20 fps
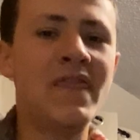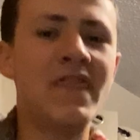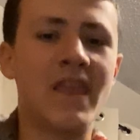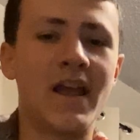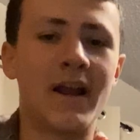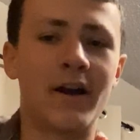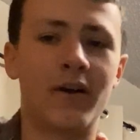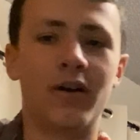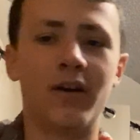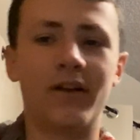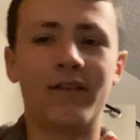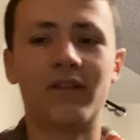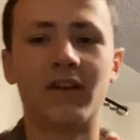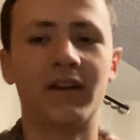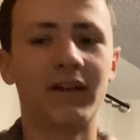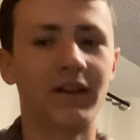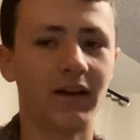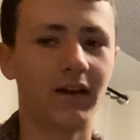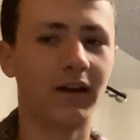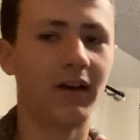there. It's
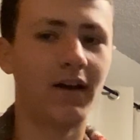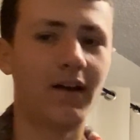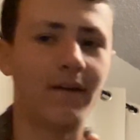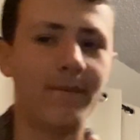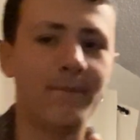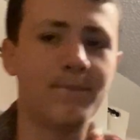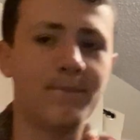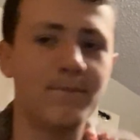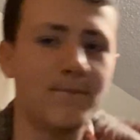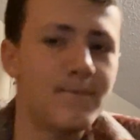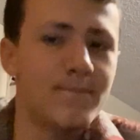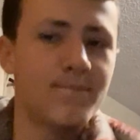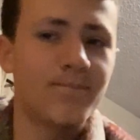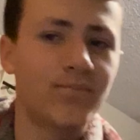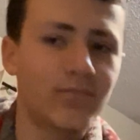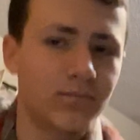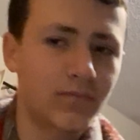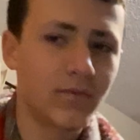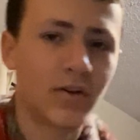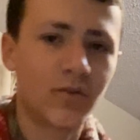like,
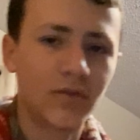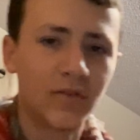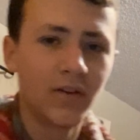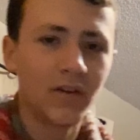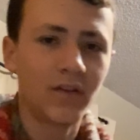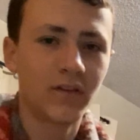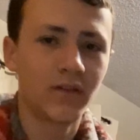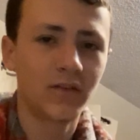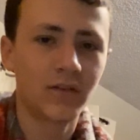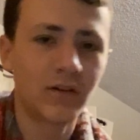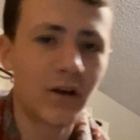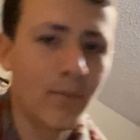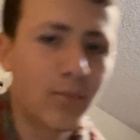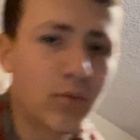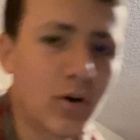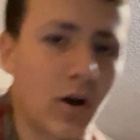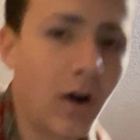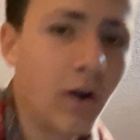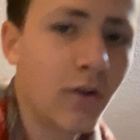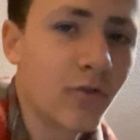there's this
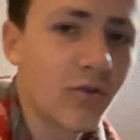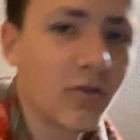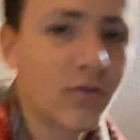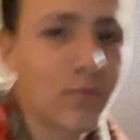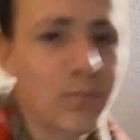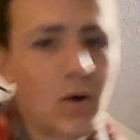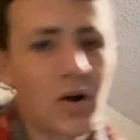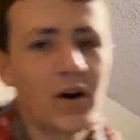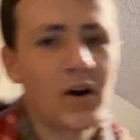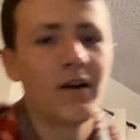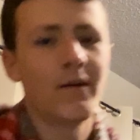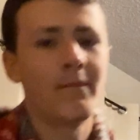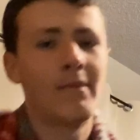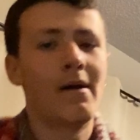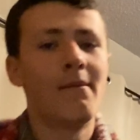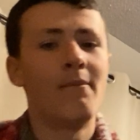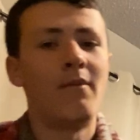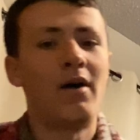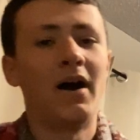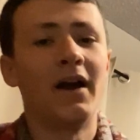subconscious part in my
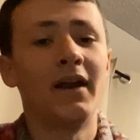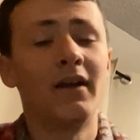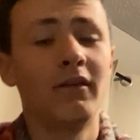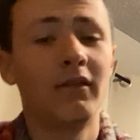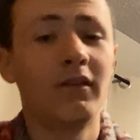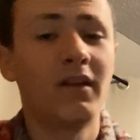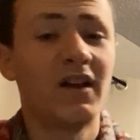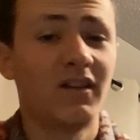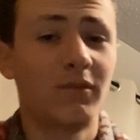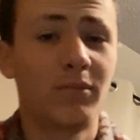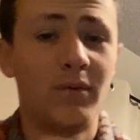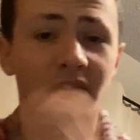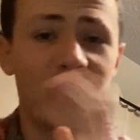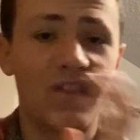mind that's been